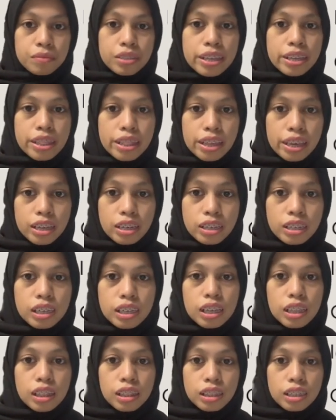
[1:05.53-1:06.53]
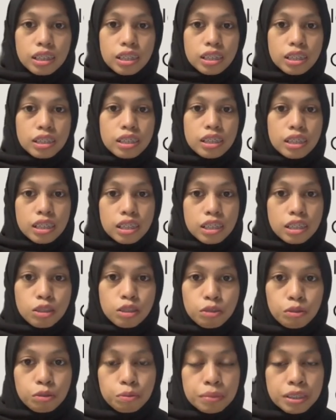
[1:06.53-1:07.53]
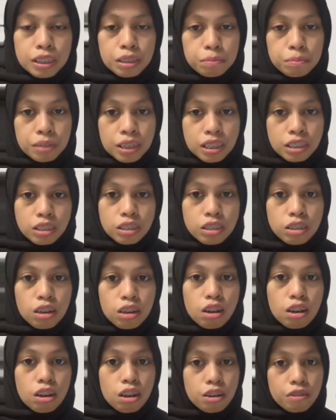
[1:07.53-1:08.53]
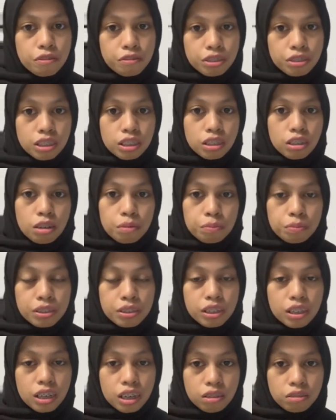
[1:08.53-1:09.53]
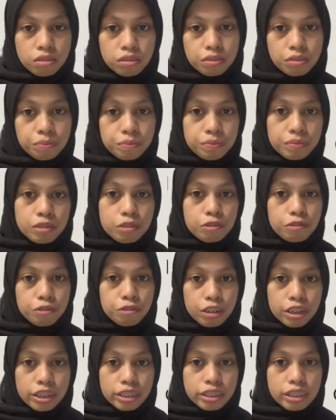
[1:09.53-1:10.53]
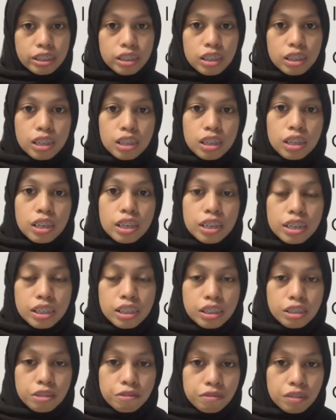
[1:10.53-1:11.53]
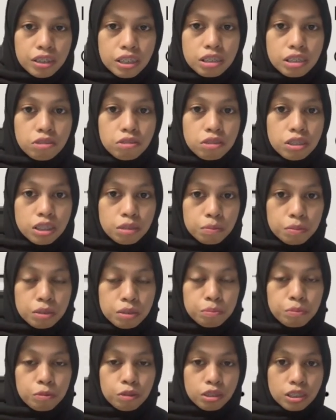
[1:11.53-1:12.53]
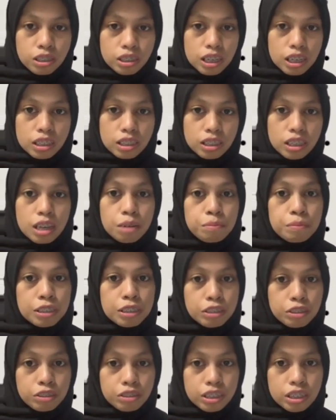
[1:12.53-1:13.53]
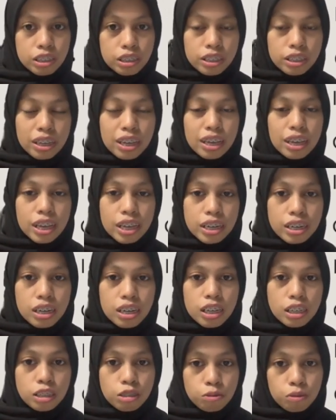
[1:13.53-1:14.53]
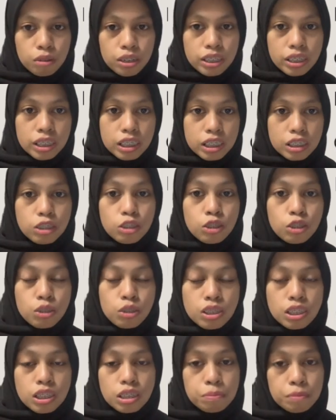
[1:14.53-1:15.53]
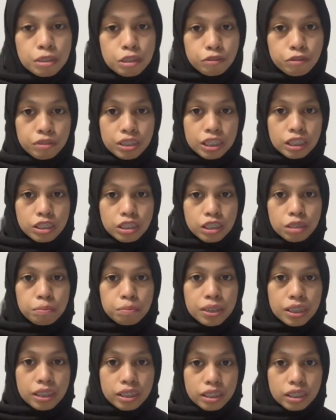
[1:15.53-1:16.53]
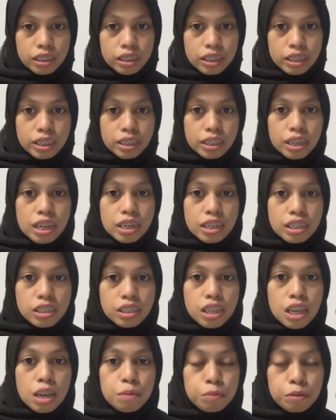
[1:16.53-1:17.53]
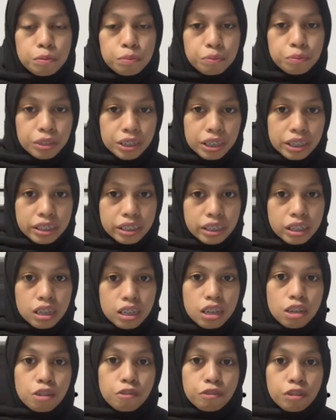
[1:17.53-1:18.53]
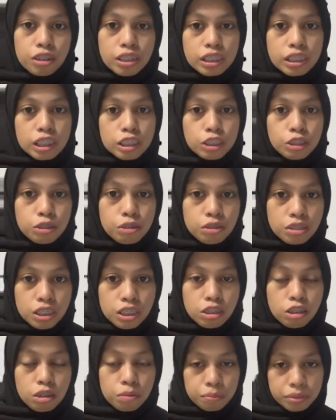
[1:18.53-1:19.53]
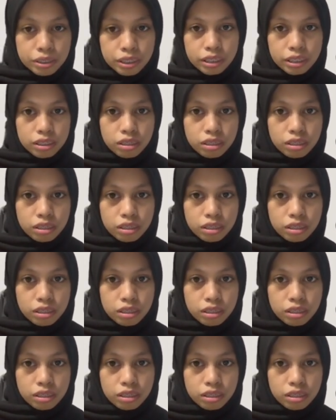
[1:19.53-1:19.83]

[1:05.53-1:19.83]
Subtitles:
Then, third, to minimize the overall component count. Fourth, identify the suitable process and material. And the last one is choose a manufacturing method that is appropriate for the chosen component.